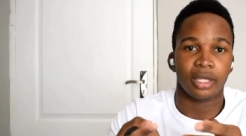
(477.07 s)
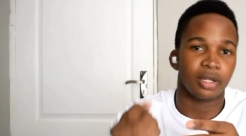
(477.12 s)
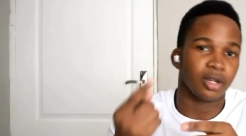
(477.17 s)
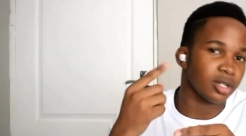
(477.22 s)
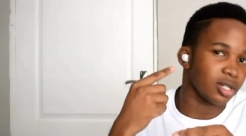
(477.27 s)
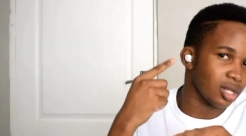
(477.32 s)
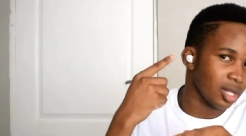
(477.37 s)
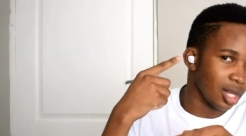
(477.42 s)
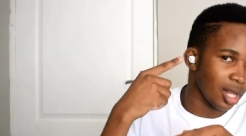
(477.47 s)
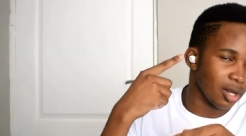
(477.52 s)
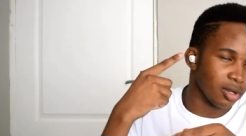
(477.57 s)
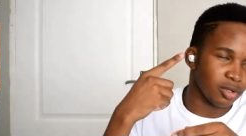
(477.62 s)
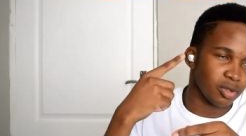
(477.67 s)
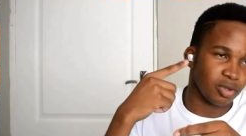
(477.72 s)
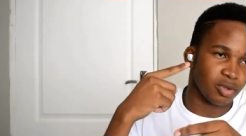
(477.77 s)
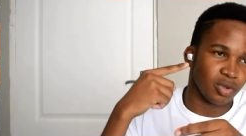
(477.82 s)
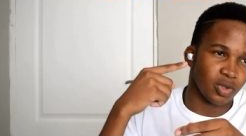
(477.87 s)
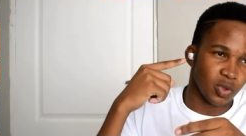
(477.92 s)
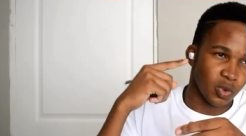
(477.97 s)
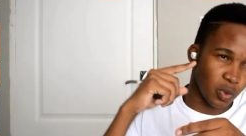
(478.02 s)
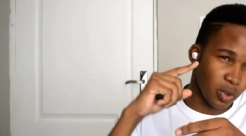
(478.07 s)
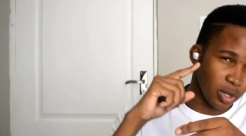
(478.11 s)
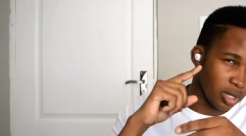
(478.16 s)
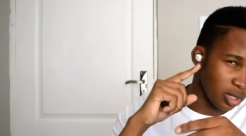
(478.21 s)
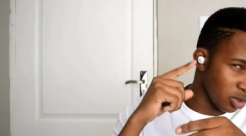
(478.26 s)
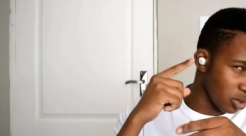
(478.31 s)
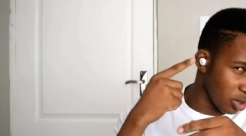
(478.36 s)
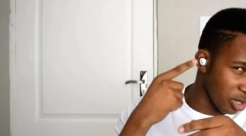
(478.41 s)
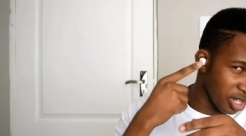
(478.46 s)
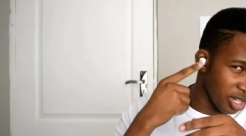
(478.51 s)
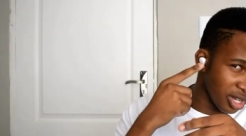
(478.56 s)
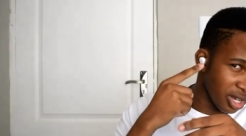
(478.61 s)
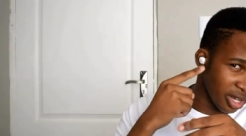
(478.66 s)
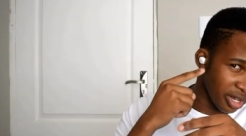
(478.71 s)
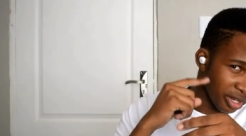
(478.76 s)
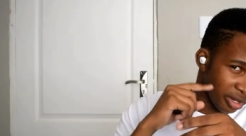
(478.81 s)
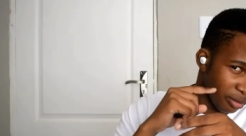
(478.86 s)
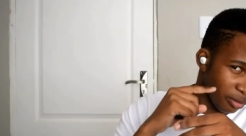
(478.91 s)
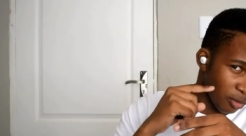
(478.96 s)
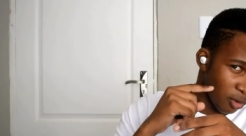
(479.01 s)
Because it allows you to squeeze your ear
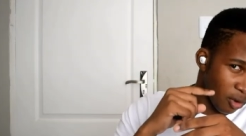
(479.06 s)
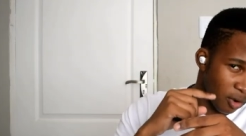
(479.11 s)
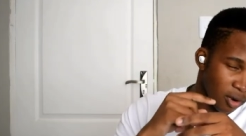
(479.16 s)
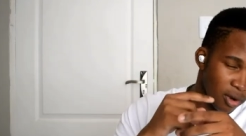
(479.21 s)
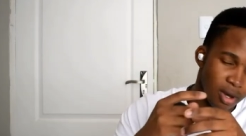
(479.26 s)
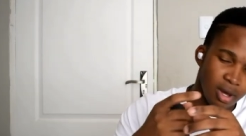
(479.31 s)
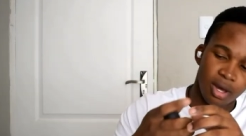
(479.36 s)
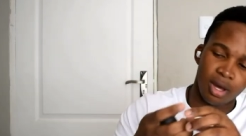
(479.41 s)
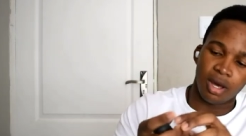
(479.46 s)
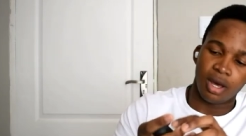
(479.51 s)
in more.